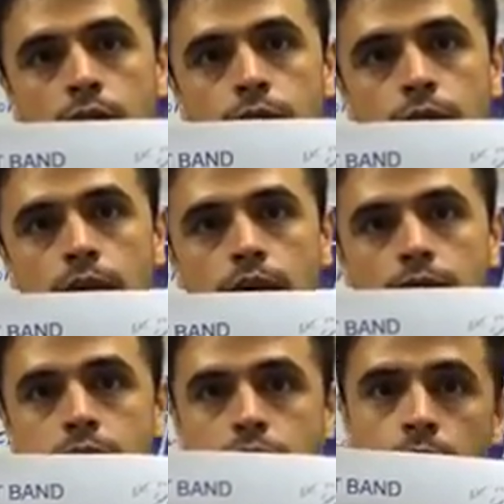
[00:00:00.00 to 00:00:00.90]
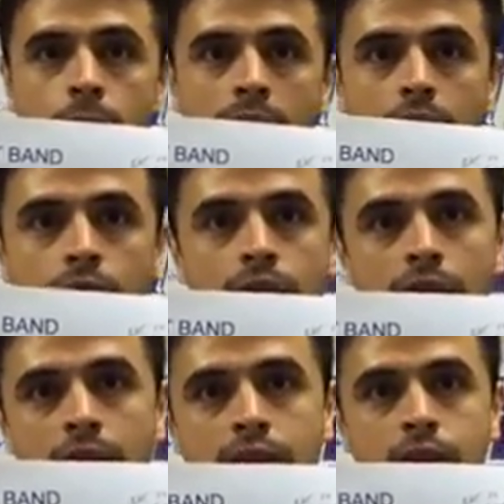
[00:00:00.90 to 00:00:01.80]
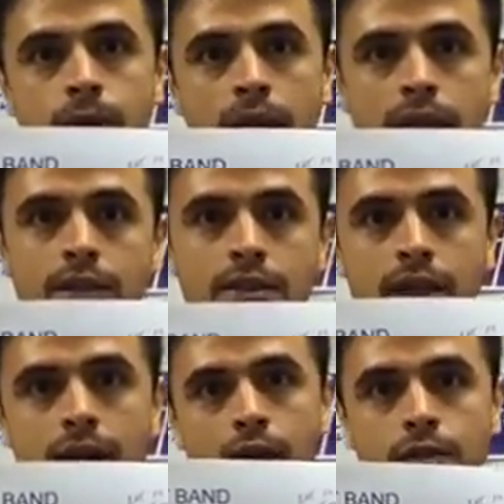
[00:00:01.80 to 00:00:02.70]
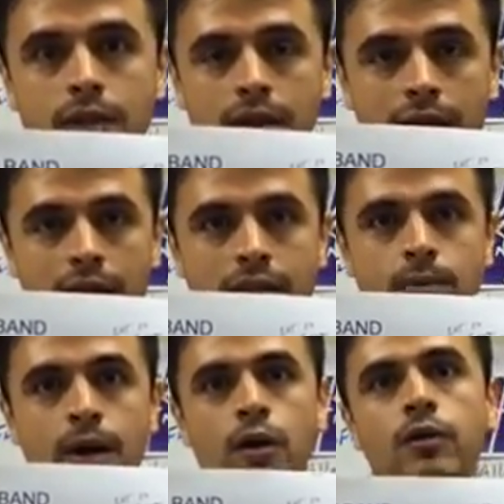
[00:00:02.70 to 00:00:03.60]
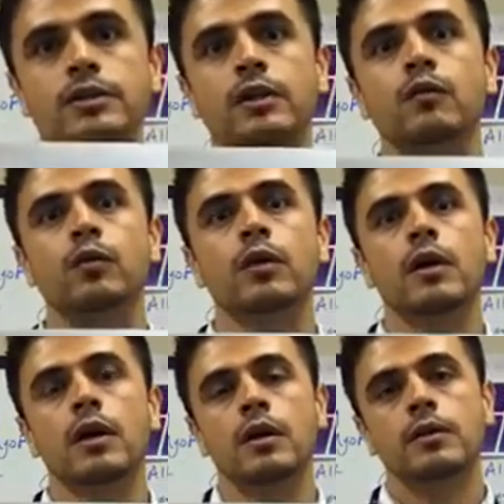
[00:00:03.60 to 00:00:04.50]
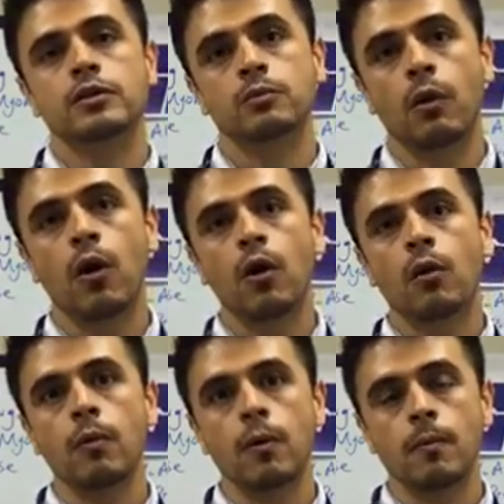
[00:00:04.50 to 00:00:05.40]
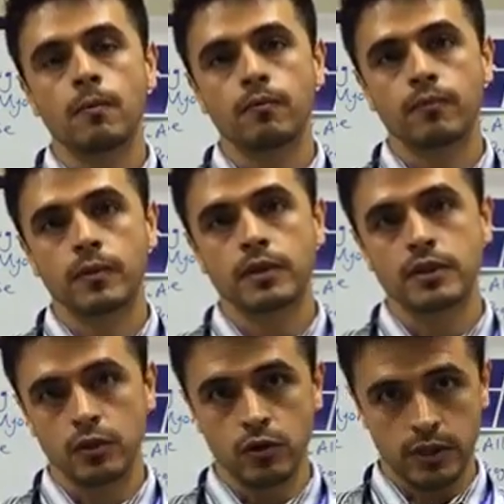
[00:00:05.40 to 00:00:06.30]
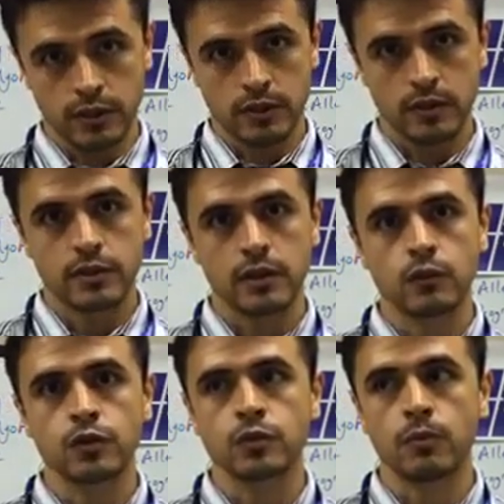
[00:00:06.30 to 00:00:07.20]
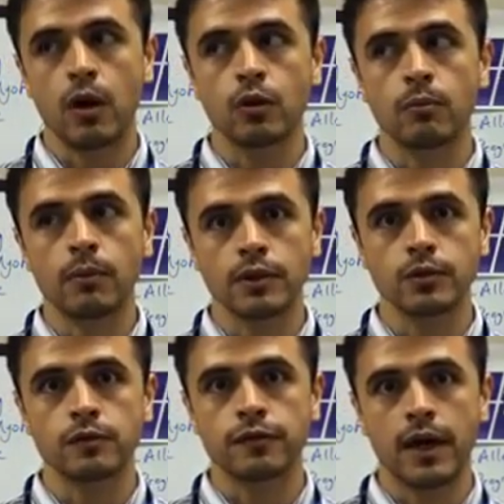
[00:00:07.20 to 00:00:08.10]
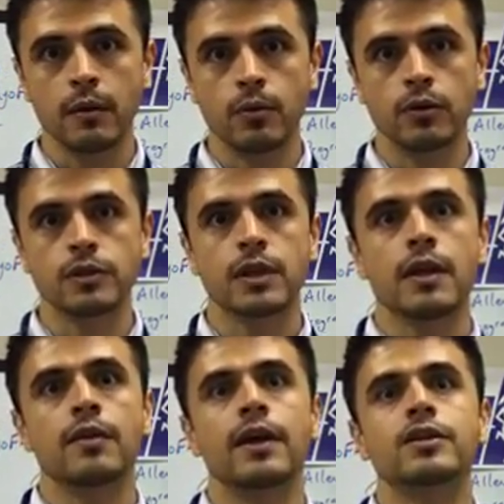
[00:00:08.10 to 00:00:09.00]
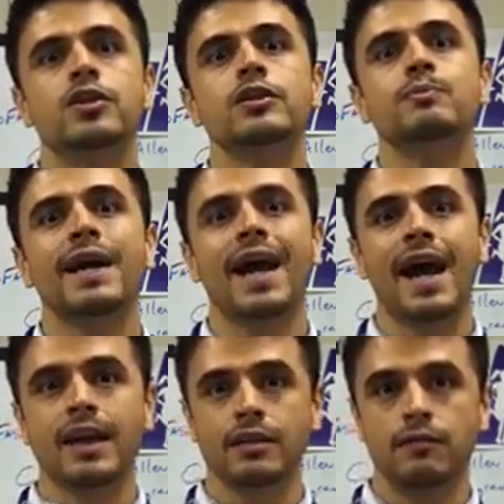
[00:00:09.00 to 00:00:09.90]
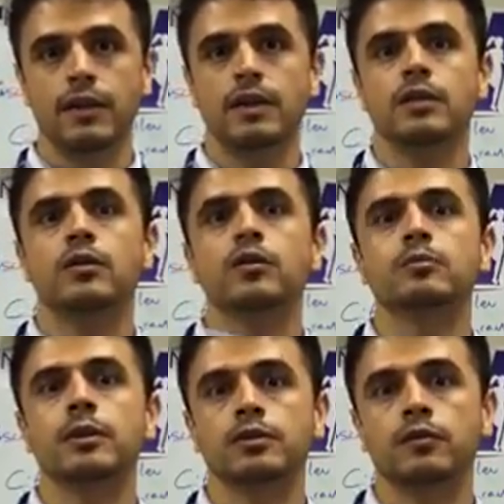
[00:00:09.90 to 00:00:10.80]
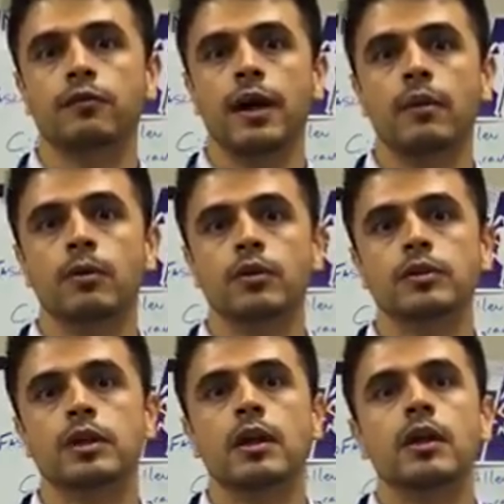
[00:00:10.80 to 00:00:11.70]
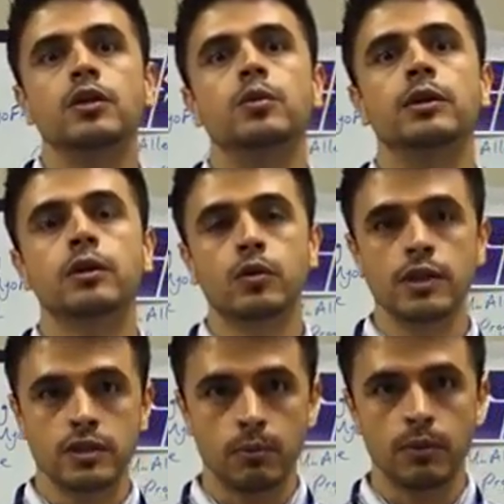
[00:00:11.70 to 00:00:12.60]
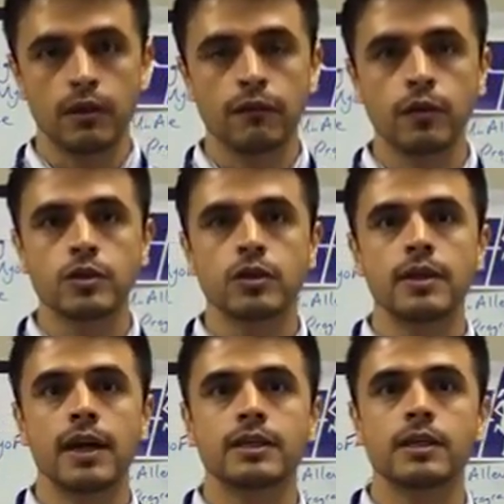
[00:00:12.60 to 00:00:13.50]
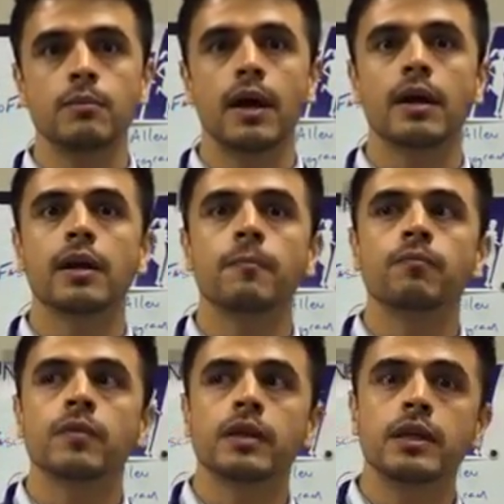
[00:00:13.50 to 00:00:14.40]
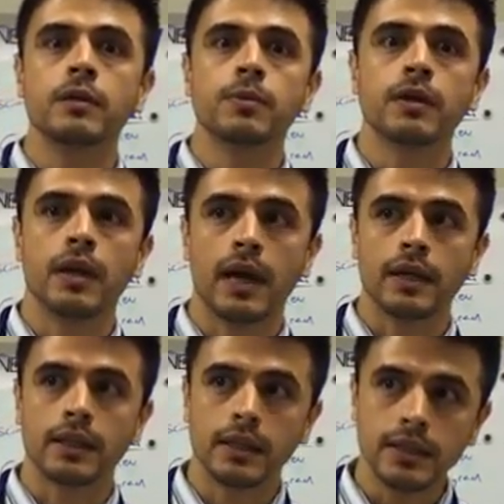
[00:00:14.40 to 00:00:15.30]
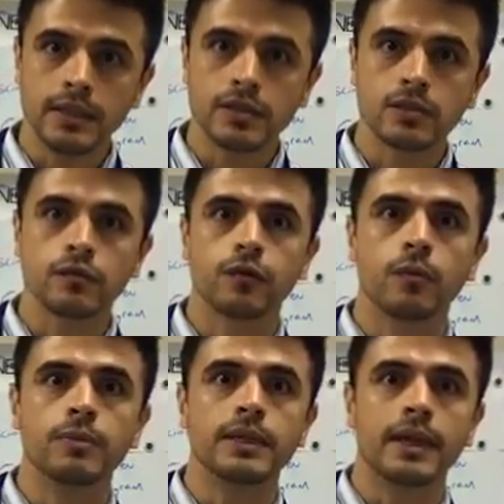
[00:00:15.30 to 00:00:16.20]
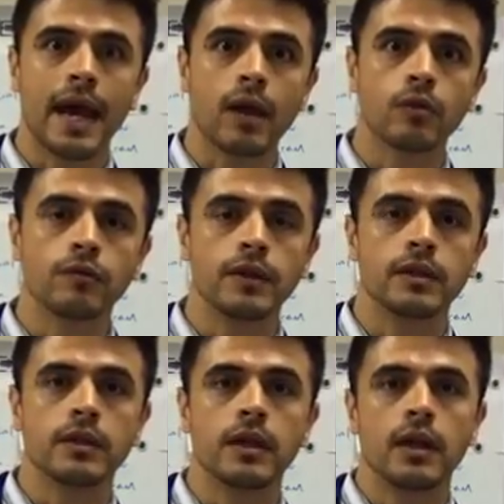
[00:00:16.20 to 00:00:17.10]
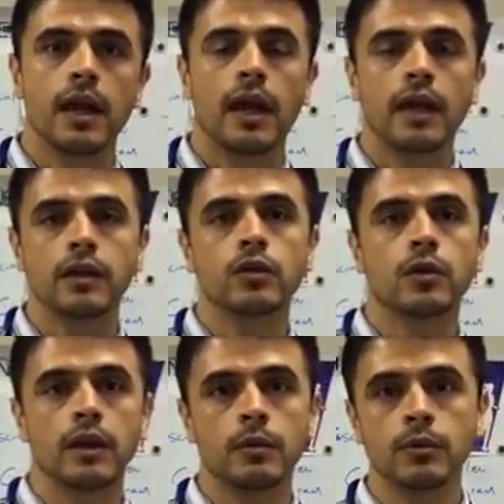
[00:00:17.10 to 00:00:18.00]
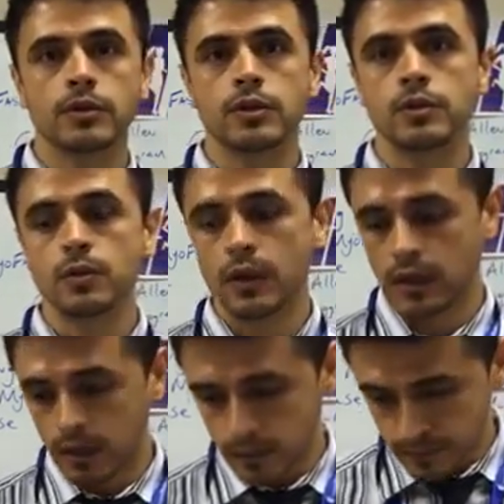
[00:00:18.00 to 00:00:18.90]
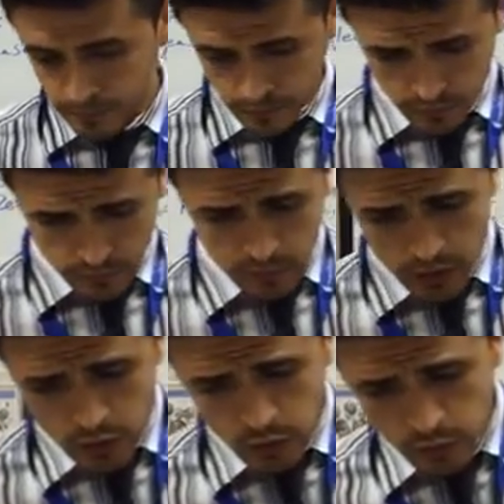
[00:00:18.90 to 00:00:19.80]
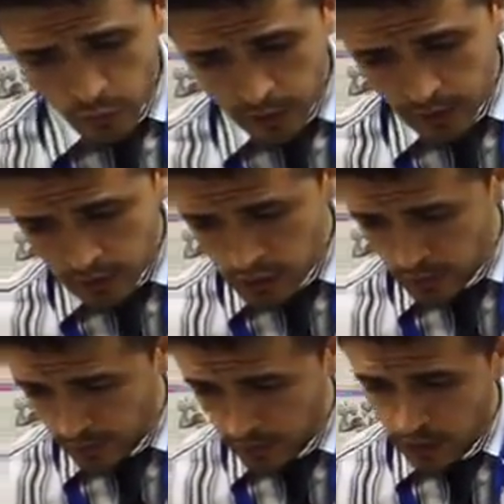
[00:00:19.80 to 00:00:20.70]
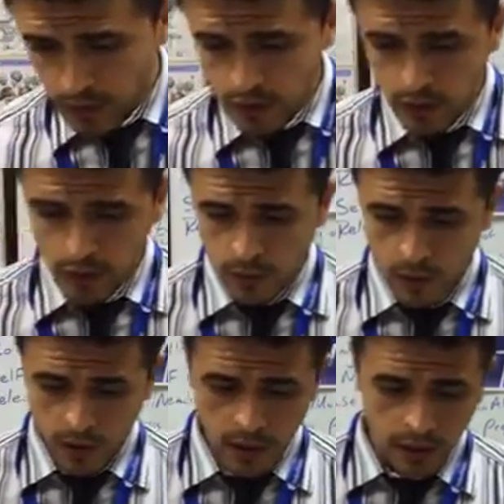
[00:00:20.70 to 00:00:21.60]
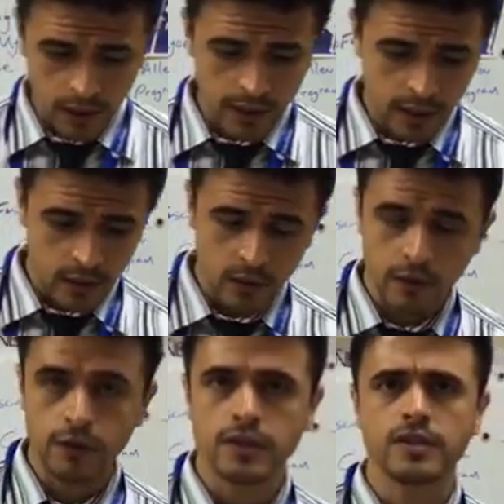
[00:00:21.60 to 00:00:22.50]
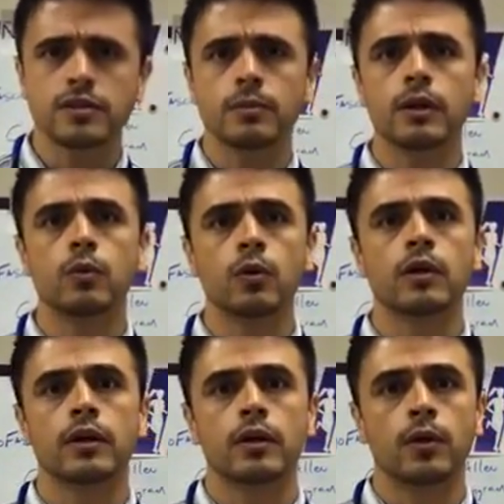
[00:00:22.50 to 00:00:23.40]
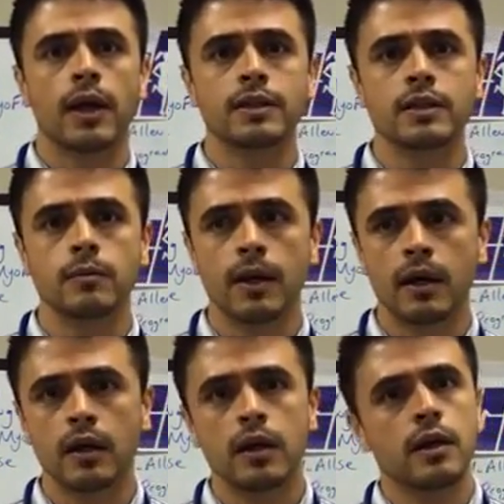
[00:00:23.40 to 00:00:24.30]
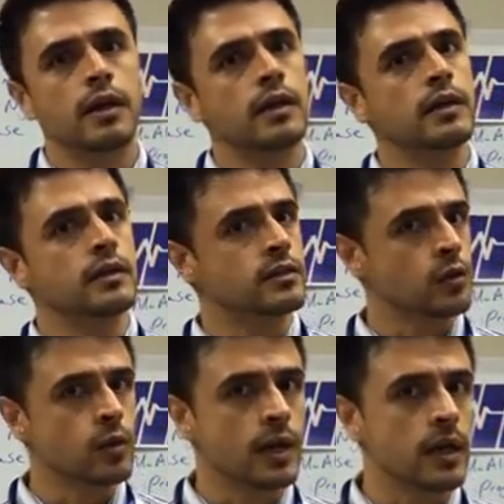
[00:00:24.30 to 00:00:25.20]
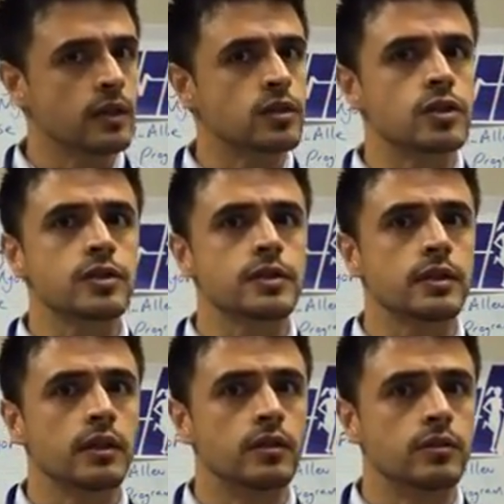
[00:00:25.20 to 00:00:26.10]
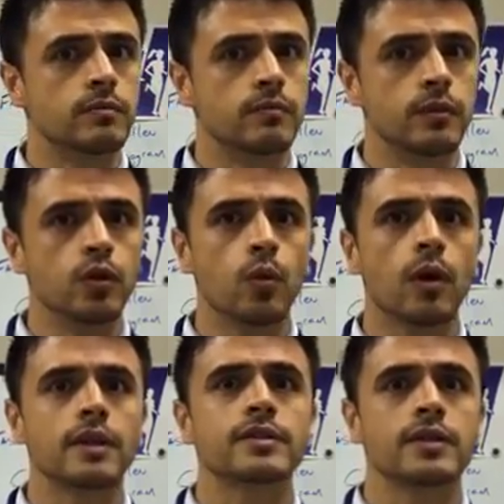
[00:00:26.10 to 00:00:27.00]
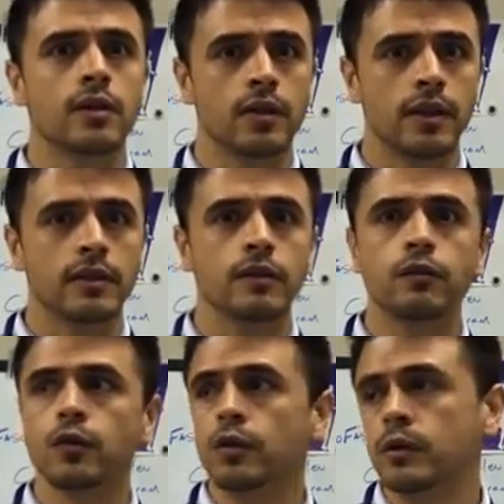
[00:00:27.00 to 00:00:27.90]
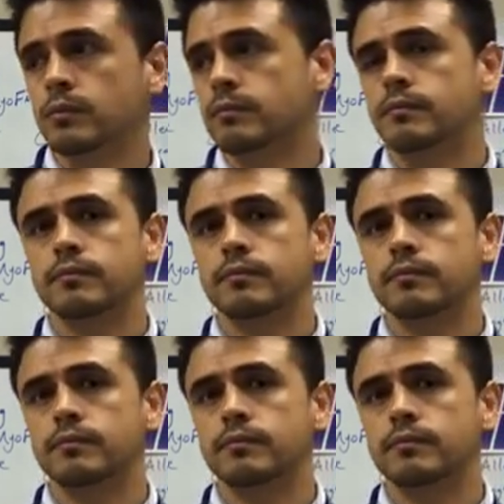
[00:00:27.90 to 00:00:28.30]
front, to the back of that IT band, inside and outside of that IT band, are several small synergists, several smaller muscle fibers that just by activating those muscle fibers, you increase the blood flow to the IT band, keep it at least from being aggravated, and you're able to avoid injury. So again, if you see somebody rolling on their IT band, it's okay. It's just you don't want to stay on that thing for